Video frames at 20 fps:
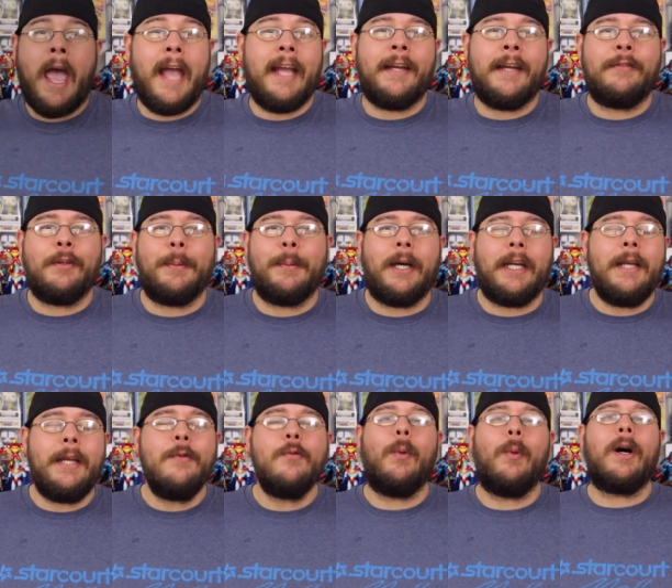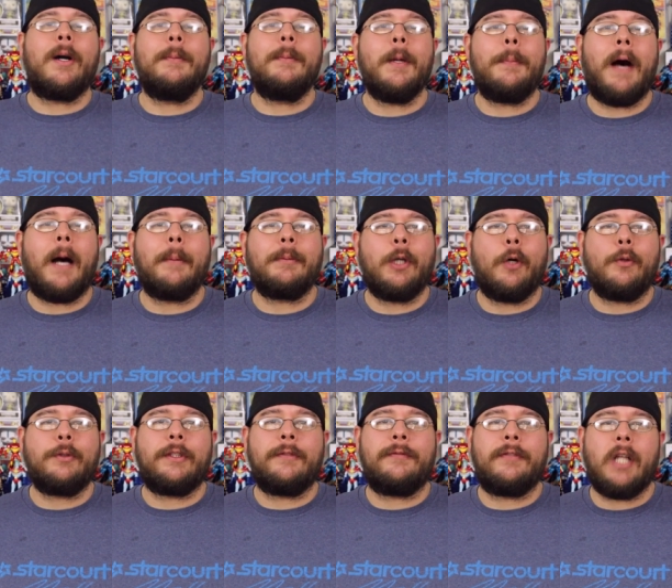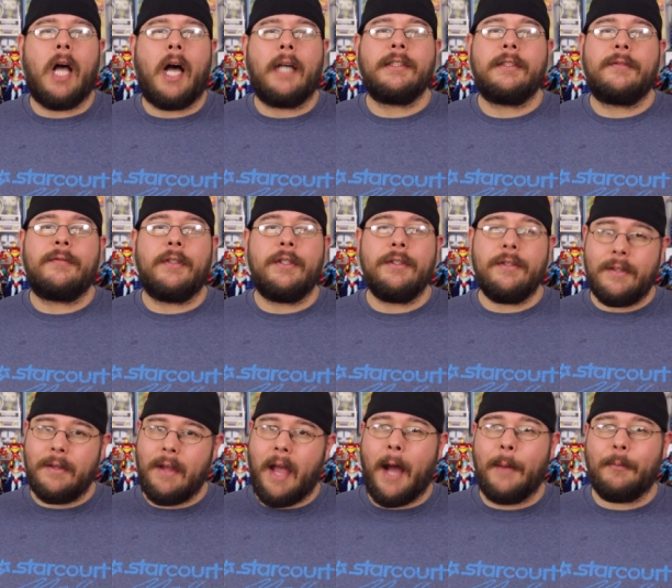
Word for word: Hey everybody, welcome to Pop Culture Philosophers.